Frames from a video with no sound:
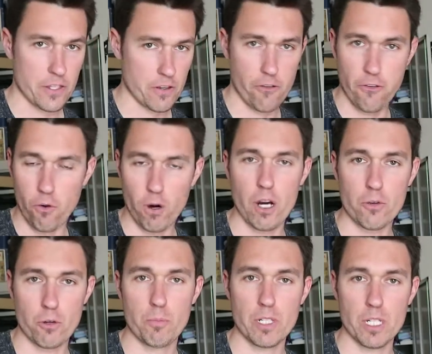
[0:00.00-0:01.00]
The
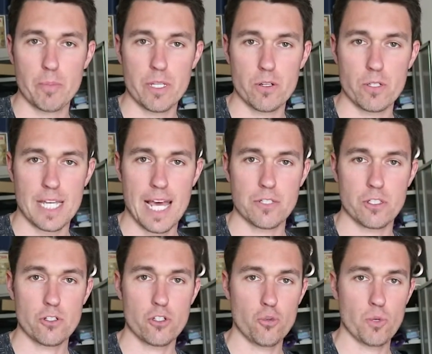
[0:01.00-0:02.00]
400 millimeters has
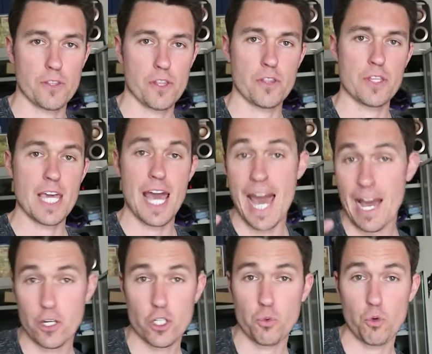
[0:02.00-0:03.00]
to do with the
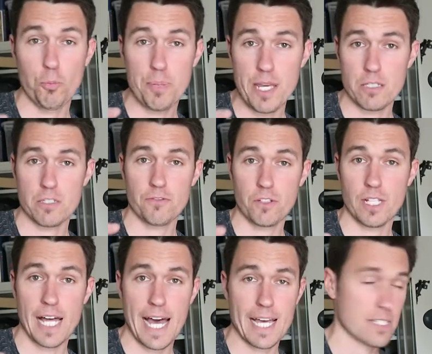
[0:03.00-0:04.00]
actual piece of
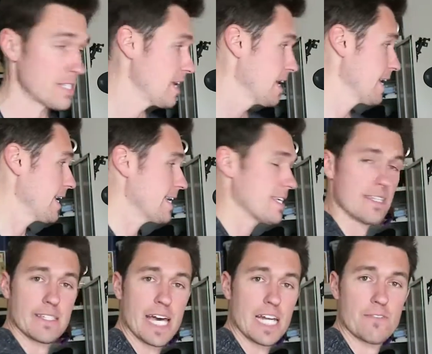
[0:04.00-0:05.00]
glass
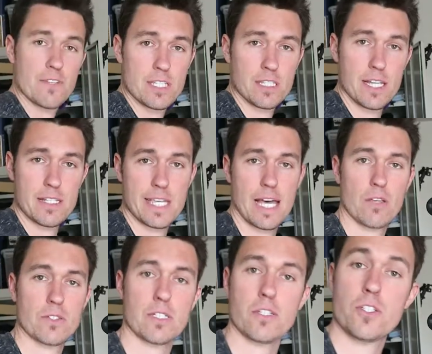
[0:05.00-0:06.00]
inside of this lens
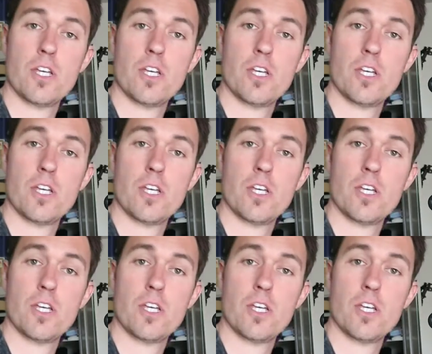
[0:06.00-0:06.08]
housing.